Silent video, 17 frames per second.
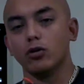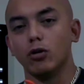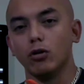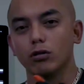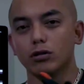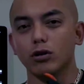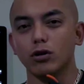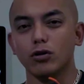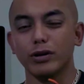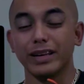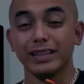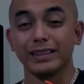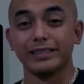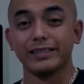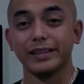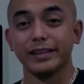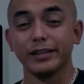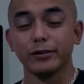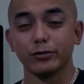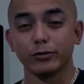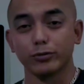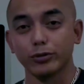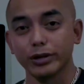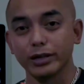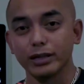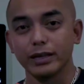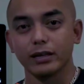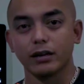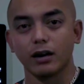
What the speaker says: Although it didn't really